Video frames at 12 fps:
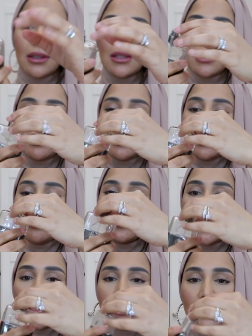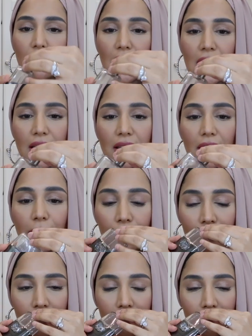Is there any left? Yes, there is.
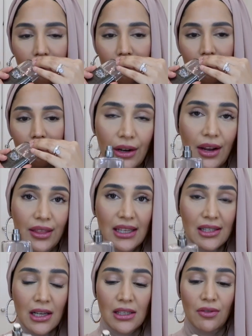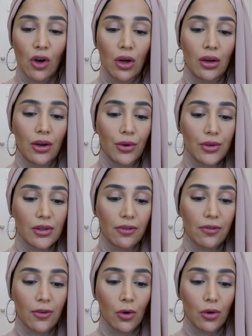Now these guys have got loads of
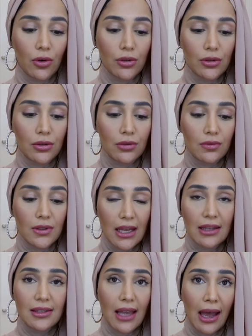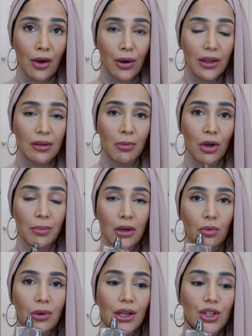floral scents out at the
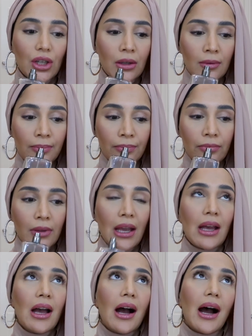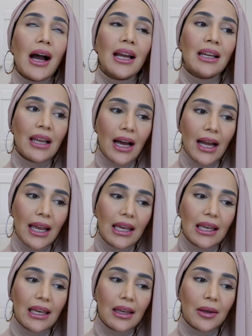moment, which I
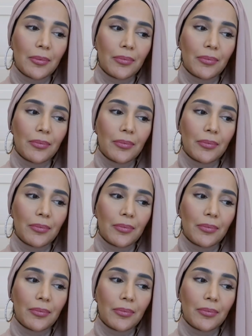like.